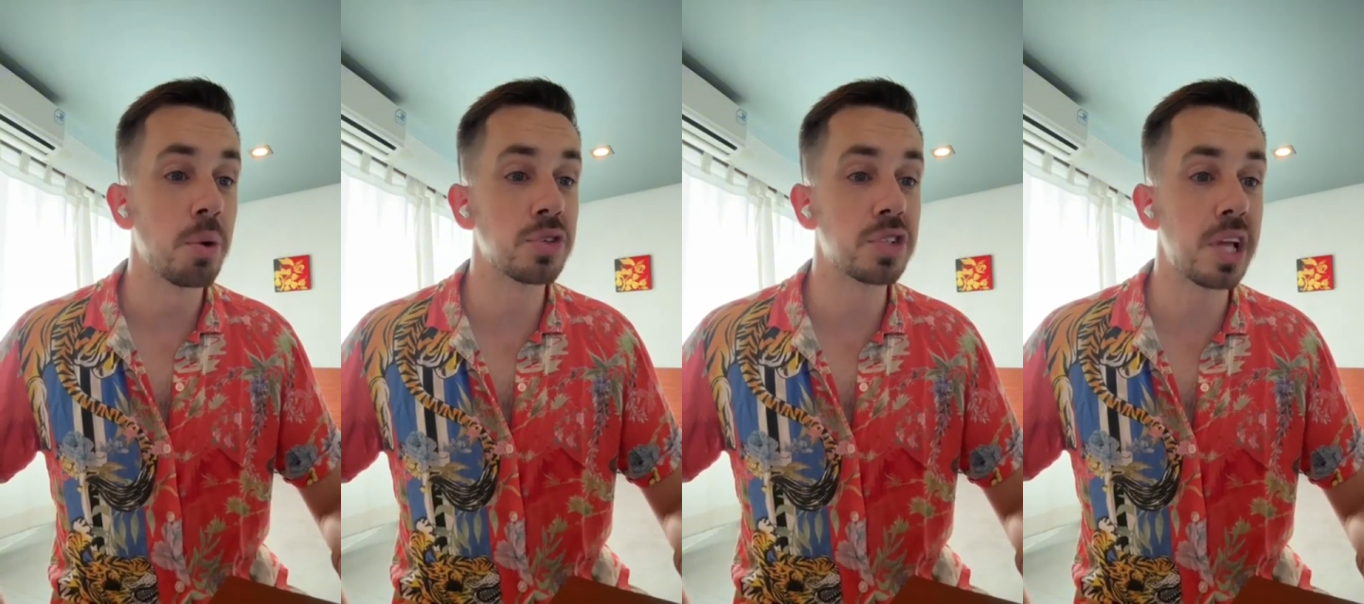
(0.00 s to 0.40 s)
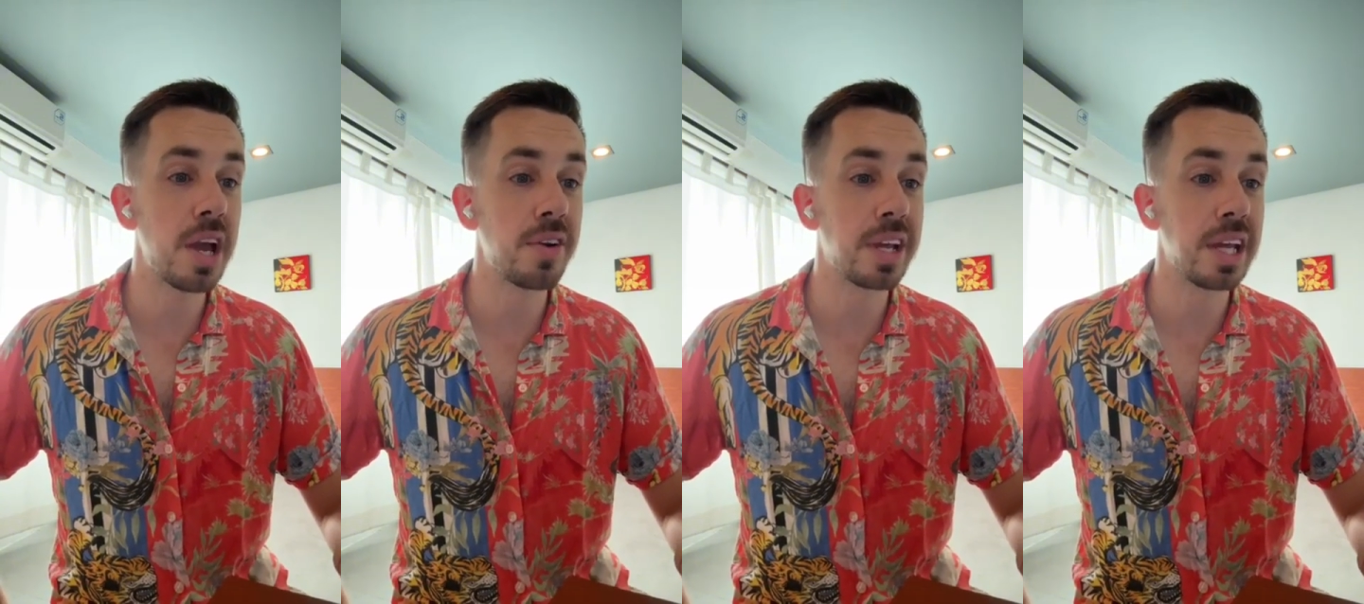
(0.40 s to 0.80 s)
while
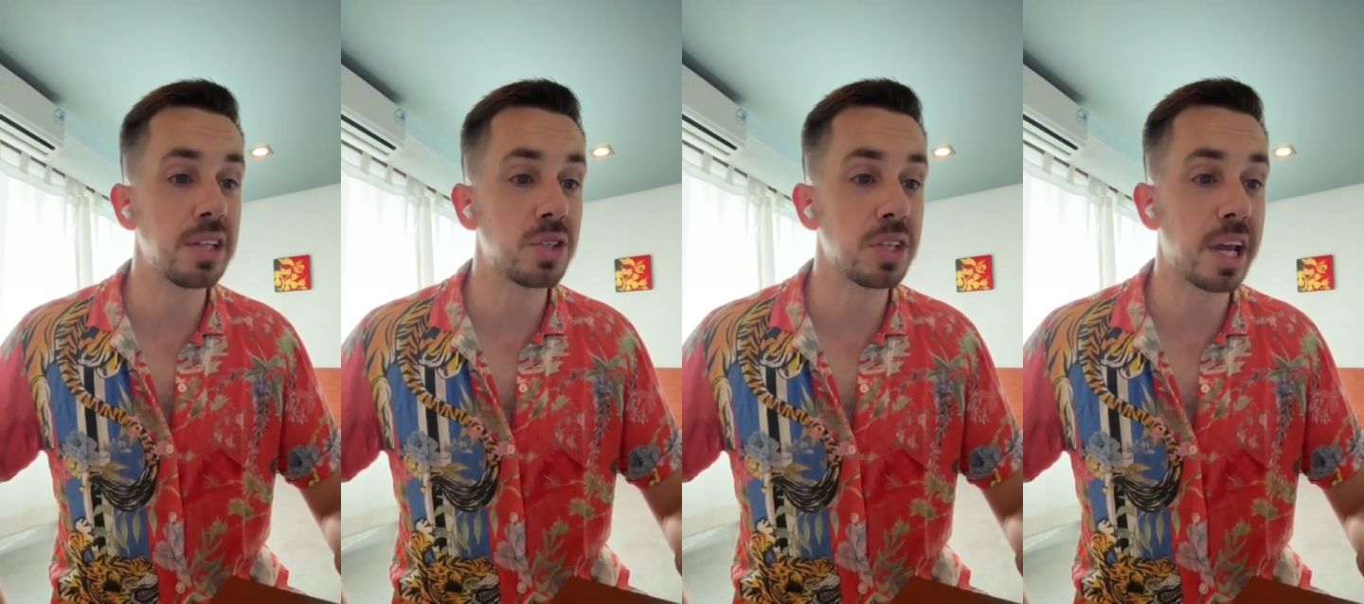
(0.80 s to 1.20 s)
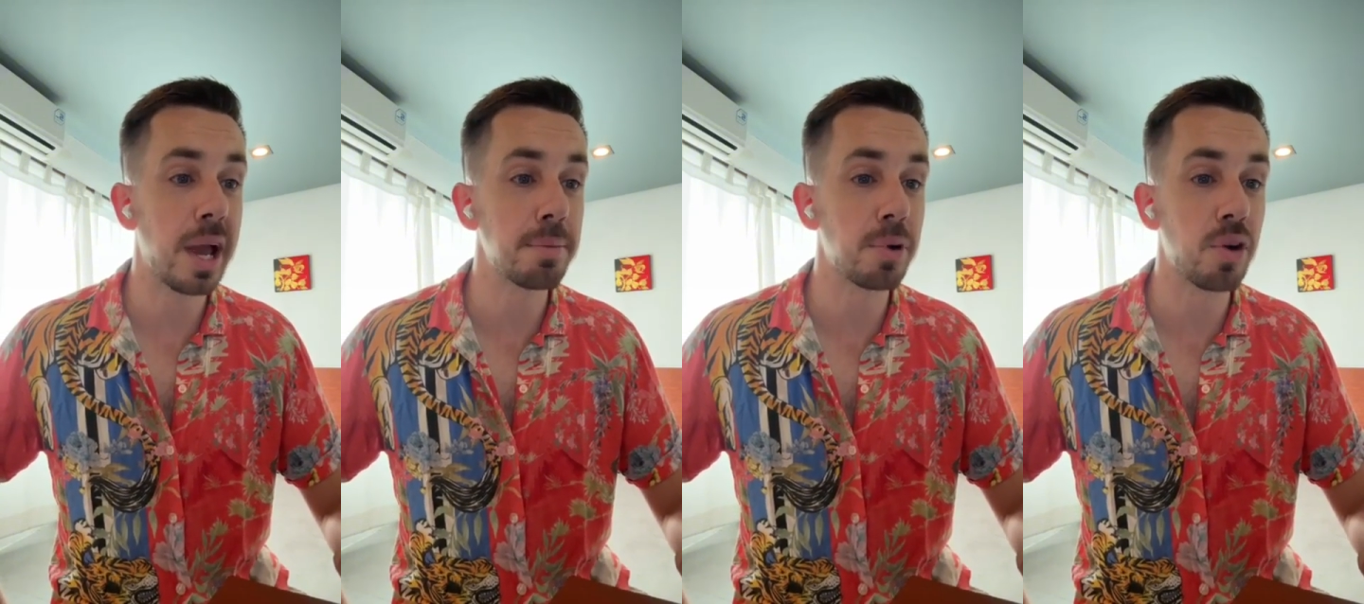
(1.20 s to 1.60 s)
staring into the
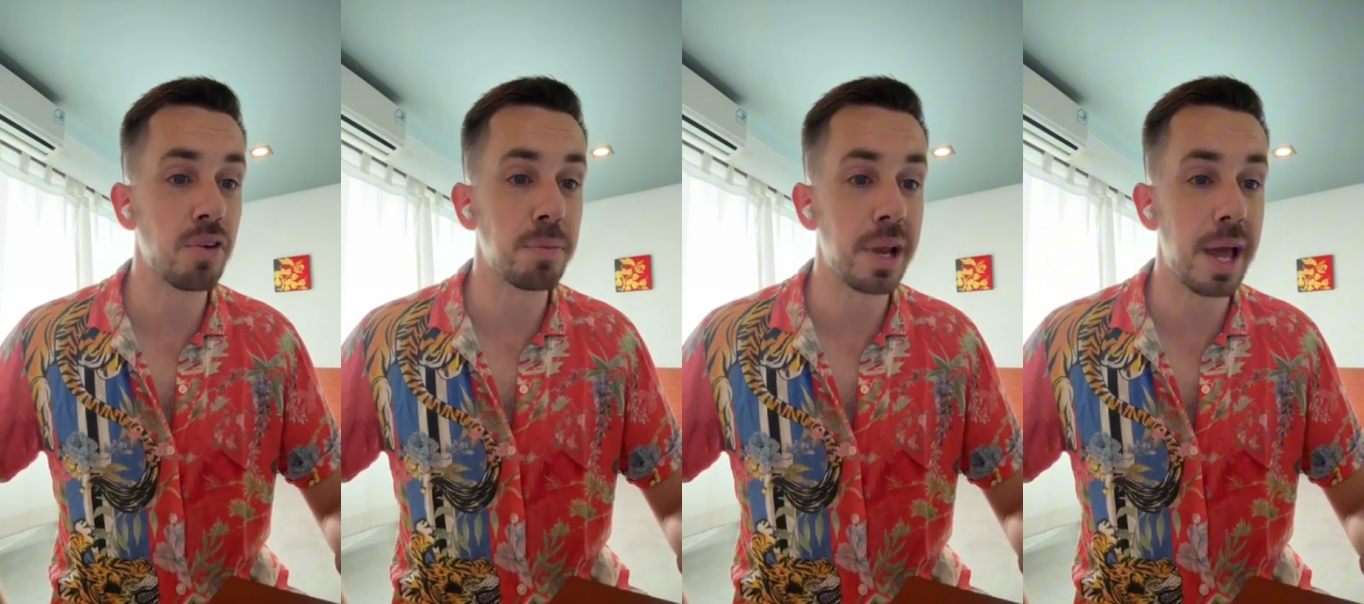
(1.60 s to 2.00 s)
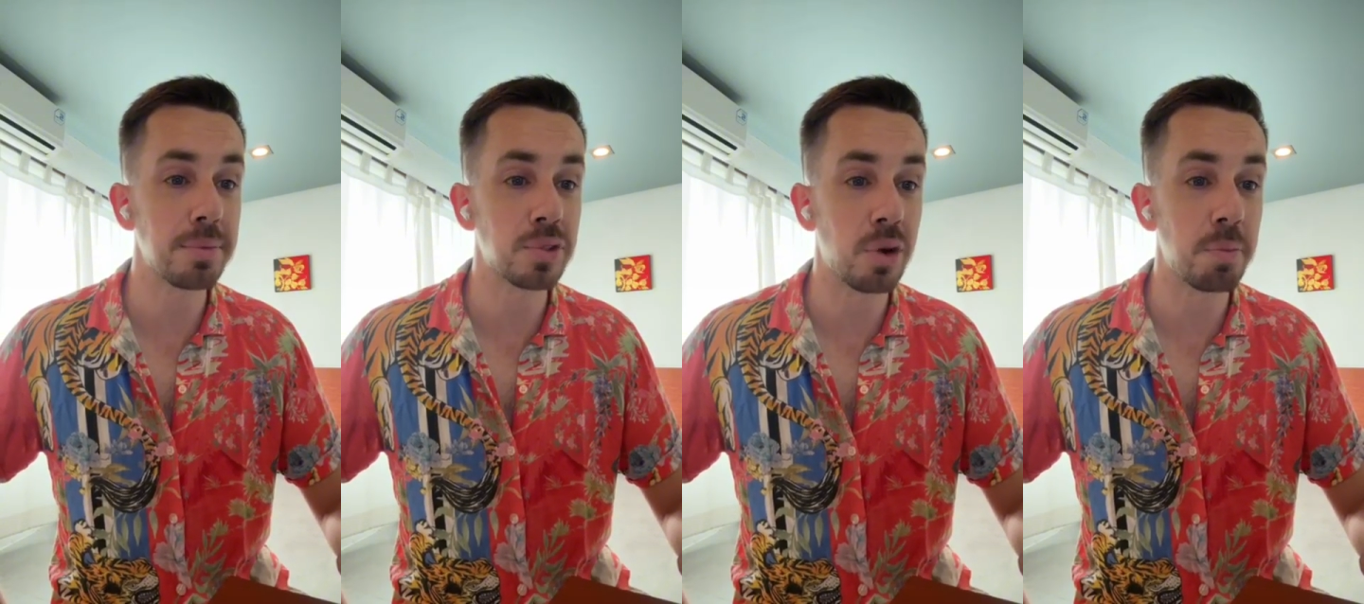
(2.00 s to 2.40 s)
camera of my
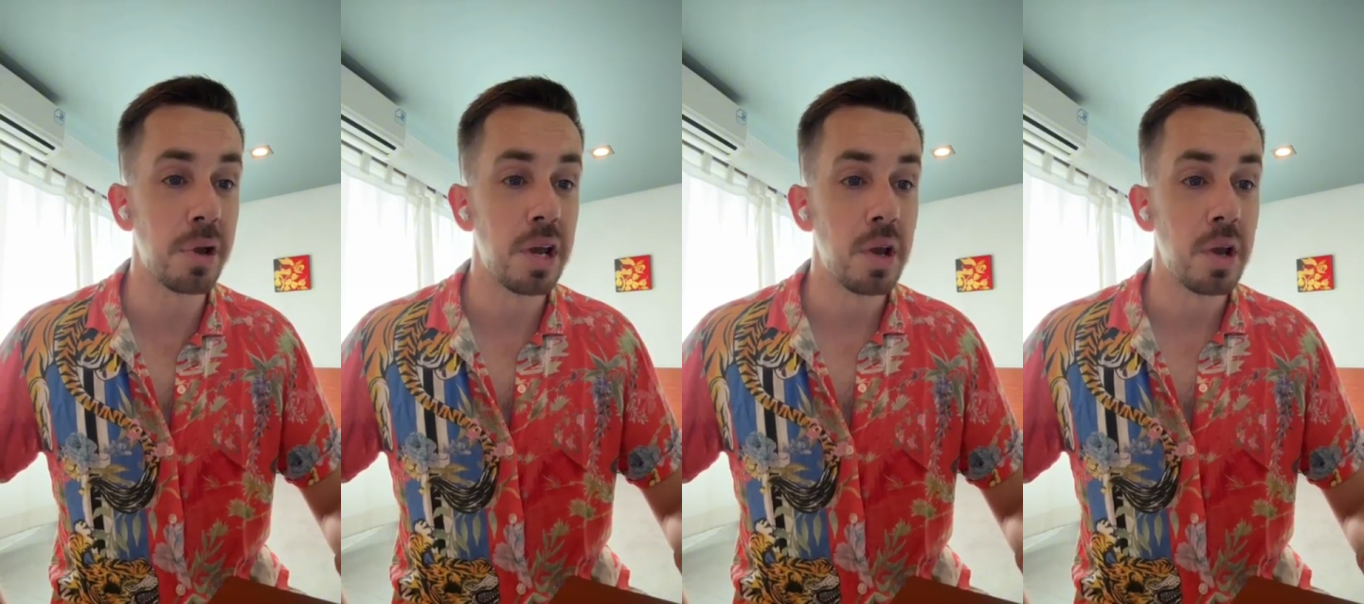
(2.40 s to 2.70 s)
laptop